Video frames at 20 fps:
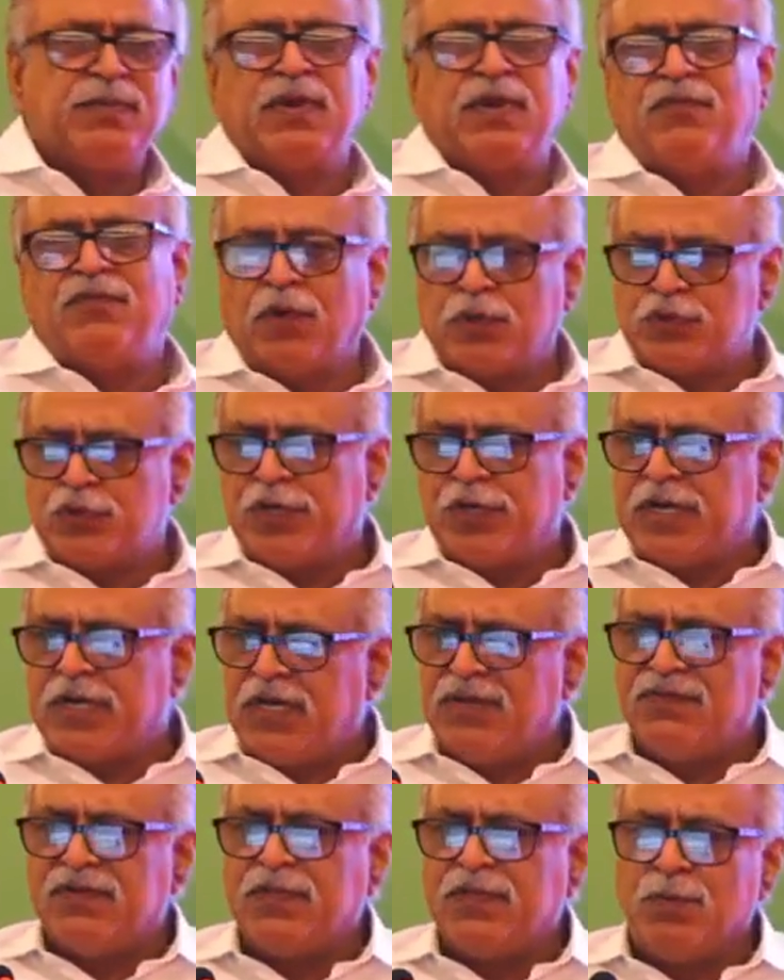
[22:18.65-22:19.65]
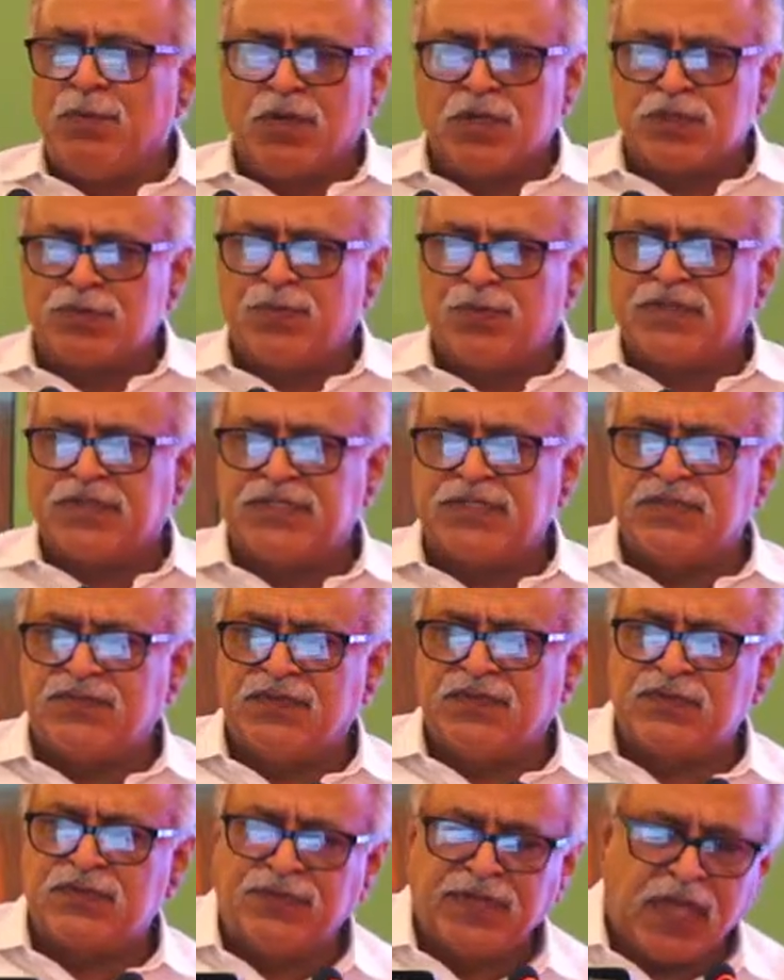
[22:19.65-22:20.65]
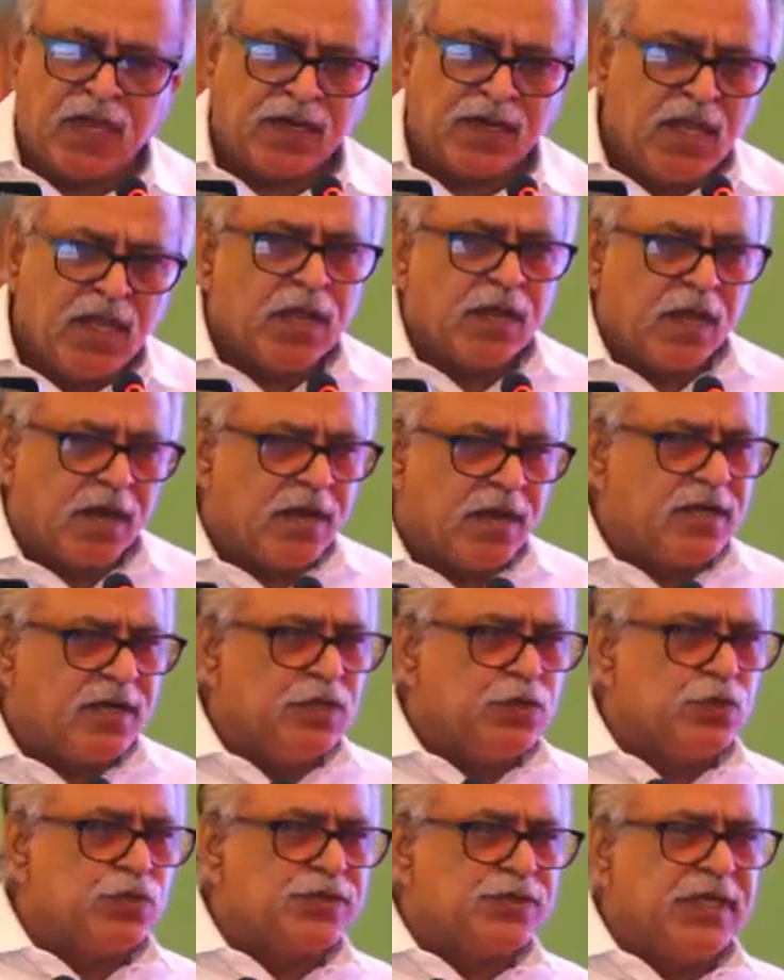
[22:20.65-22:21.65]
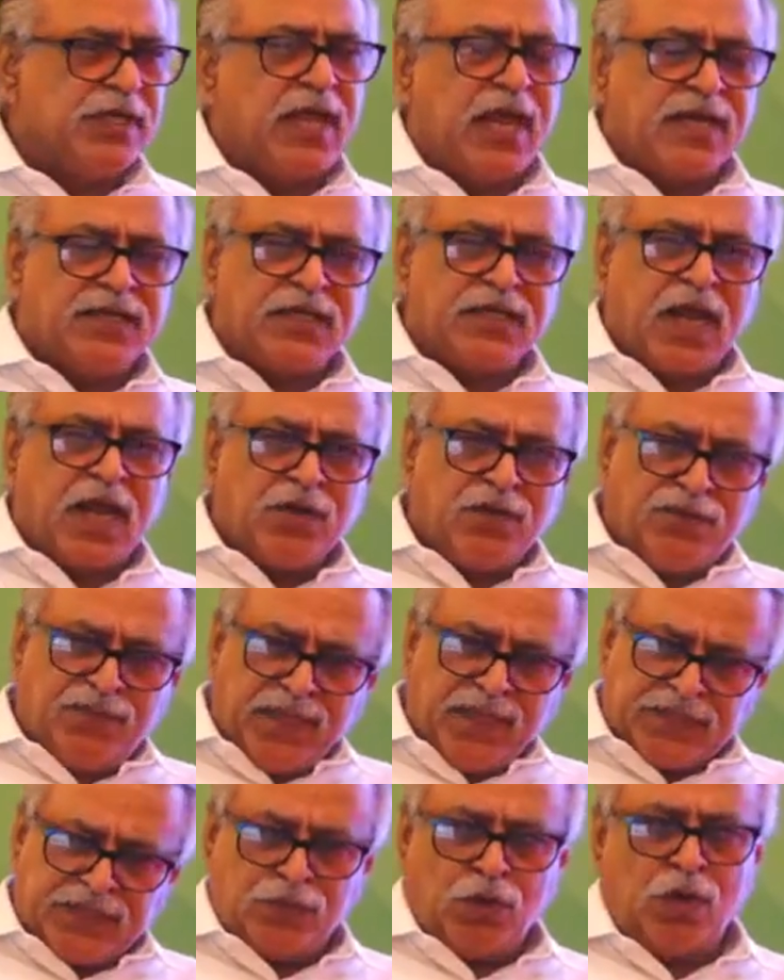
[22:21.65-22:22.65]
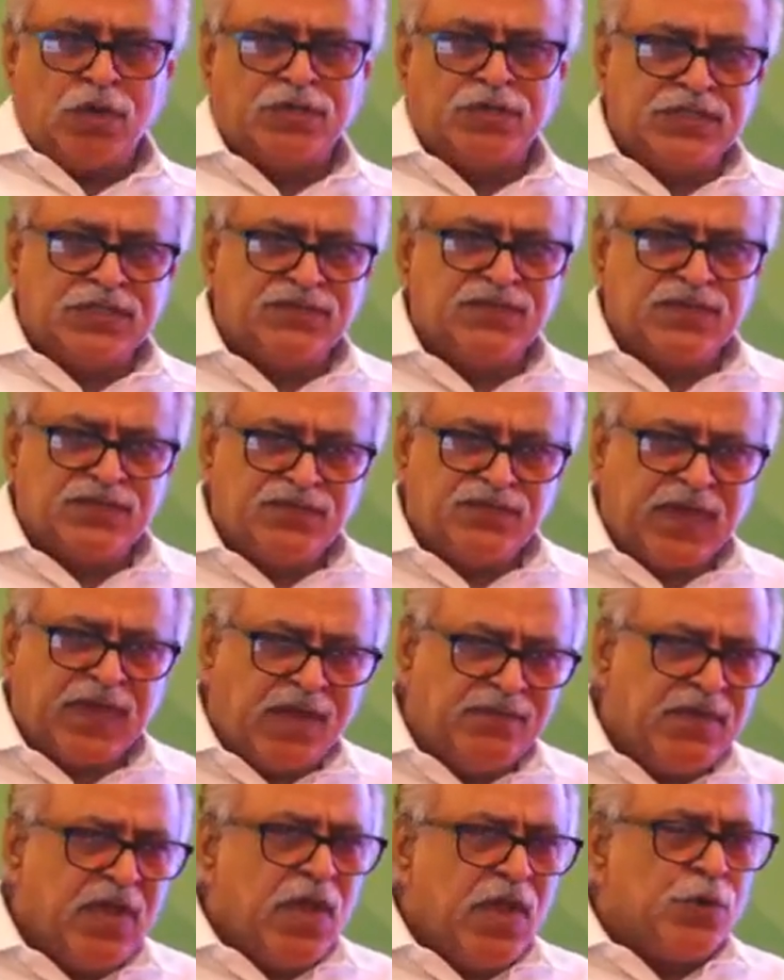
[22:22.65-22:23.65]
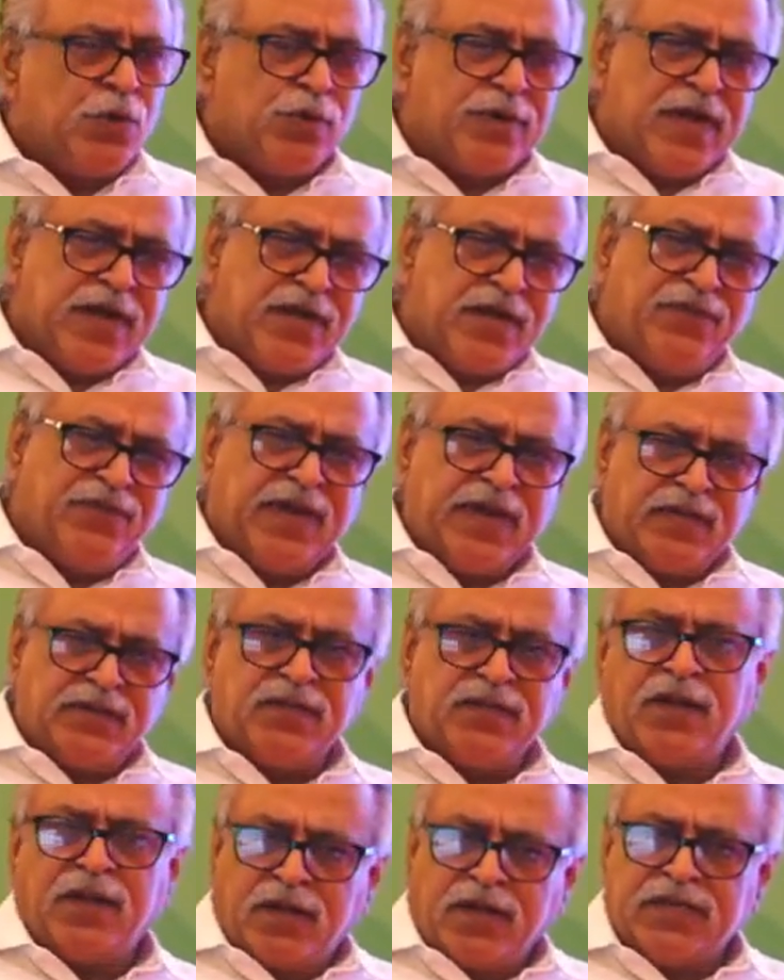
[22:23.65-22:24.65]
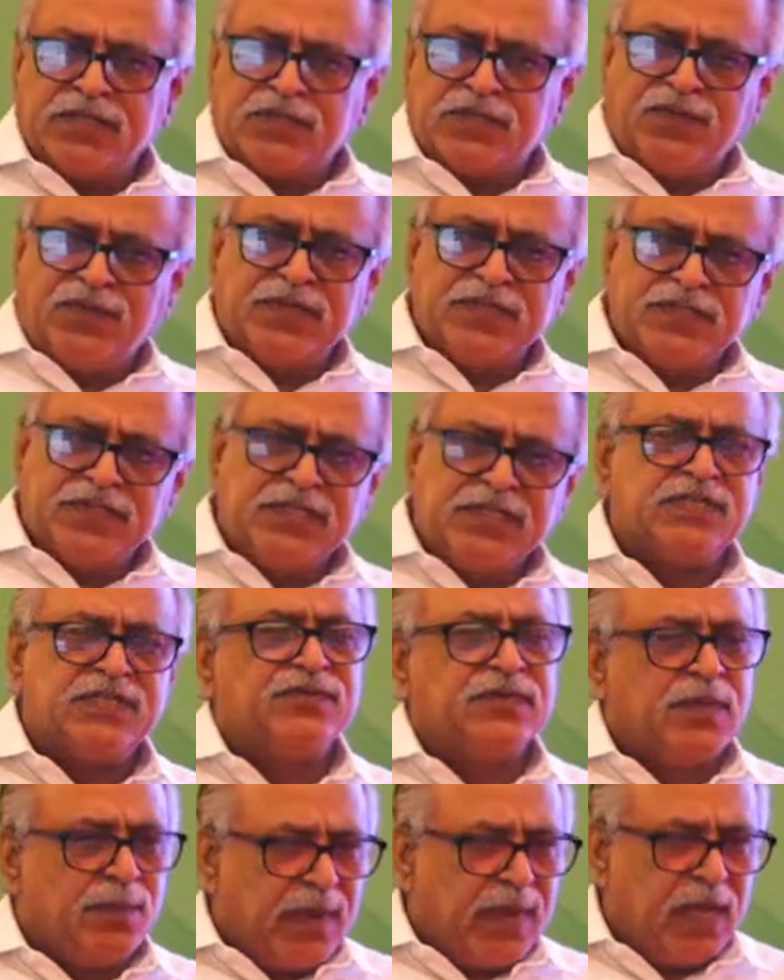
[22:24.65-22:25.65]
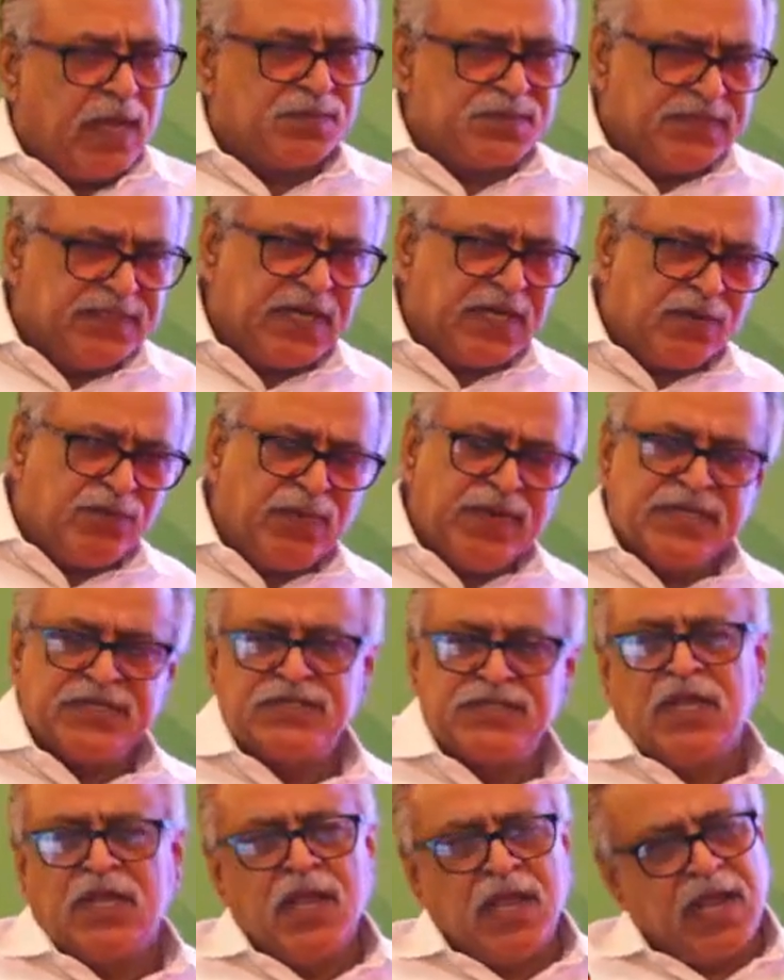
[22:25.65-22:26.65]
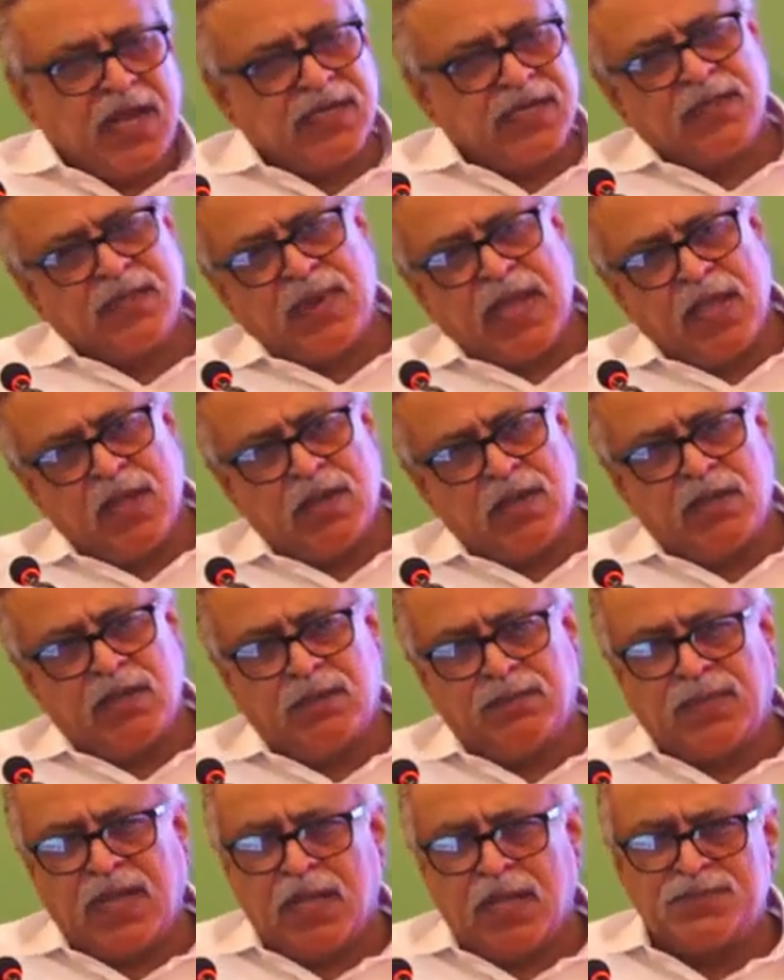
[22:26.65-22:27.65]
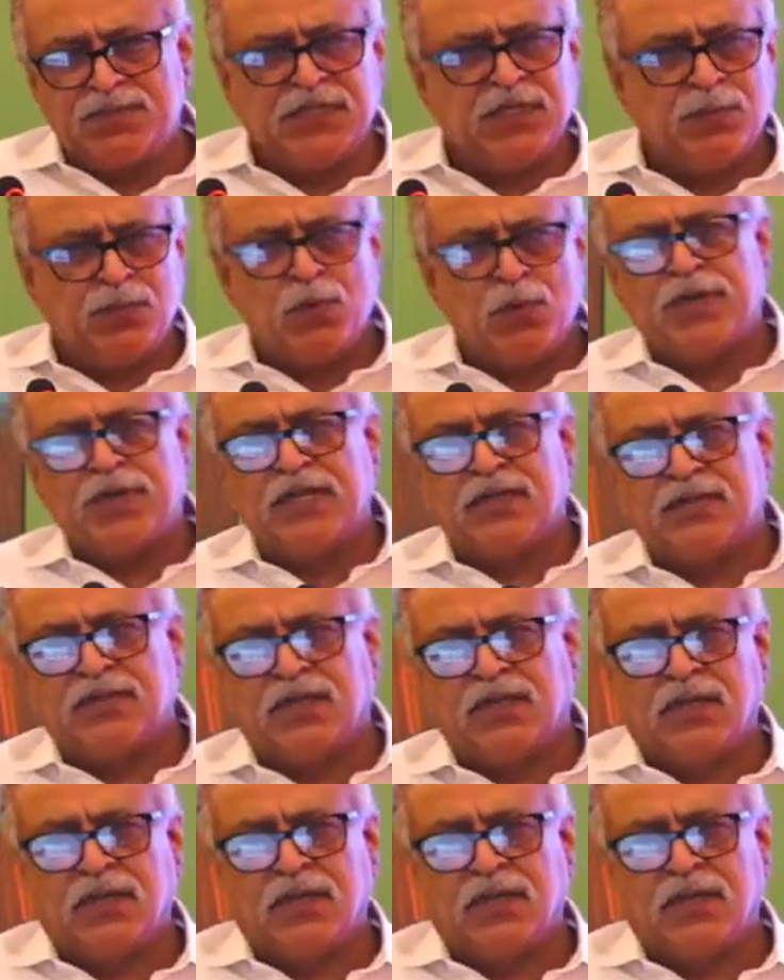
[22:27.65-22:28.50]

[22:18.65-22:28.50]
but fortunately with immunosuppressants which we are currently using and the kind of methodologies which we have to identify the recurrence of a disease with the biopsy admins and the biopsy reporting